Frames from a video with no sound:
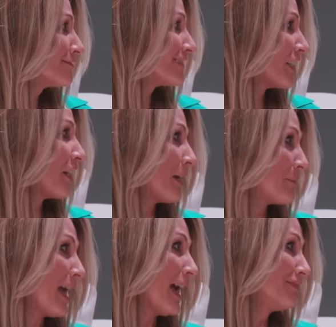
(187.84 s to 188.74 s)
than I am
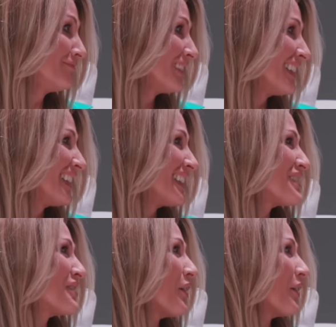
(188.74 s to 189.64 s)
now.
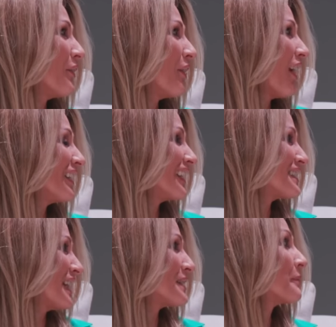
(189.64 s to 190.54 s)
So I guess
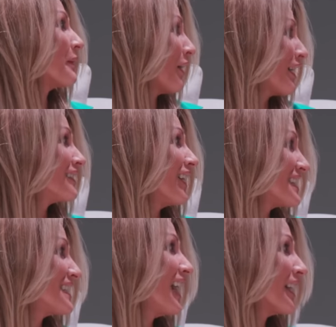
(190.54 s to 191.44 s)
that's where I, I
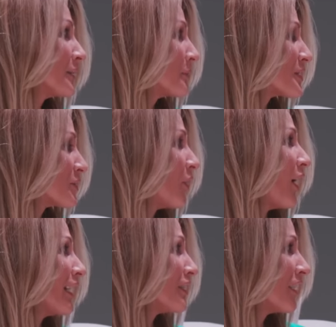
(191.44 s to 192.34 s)
started, was
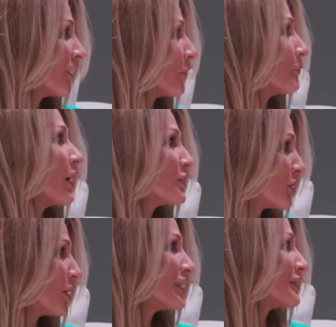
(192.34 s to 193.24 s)
trying on my
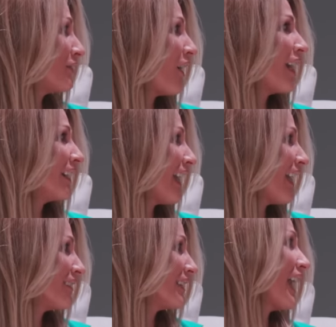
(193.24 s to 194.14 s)
journey to find
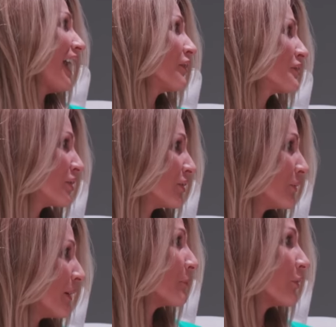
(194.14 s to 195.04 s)
out how to
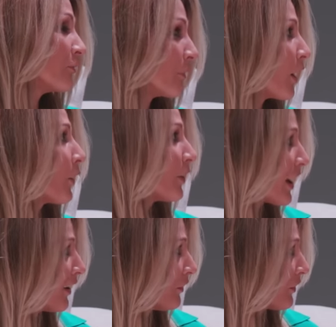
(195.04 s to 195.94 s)
improve my own
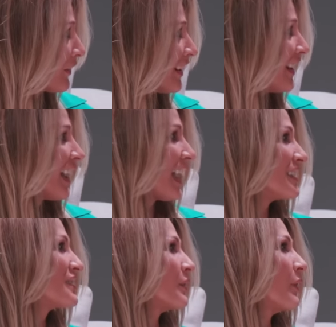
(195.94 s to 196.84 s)
health. Mm.
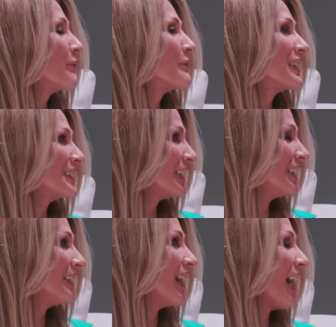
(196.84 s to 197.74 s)
And so I
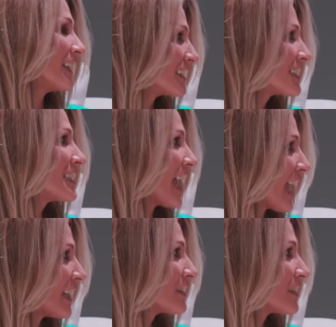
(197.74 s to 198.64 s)
really
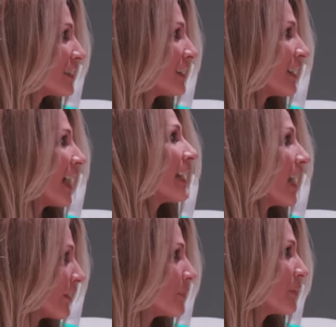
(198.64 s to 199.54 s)
understand and
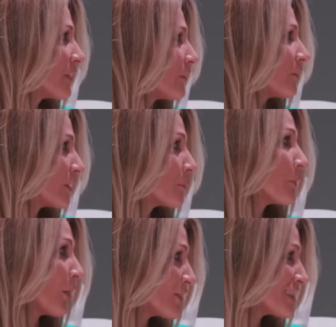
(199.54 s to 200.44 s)
have empathy for the
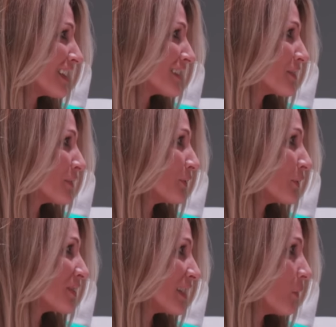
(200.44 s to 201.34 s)
process of
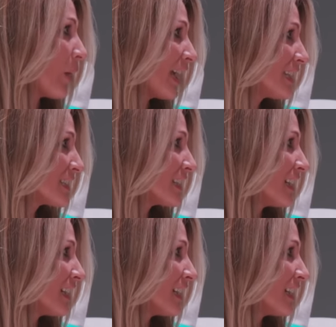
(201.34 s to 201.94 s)
losing weight.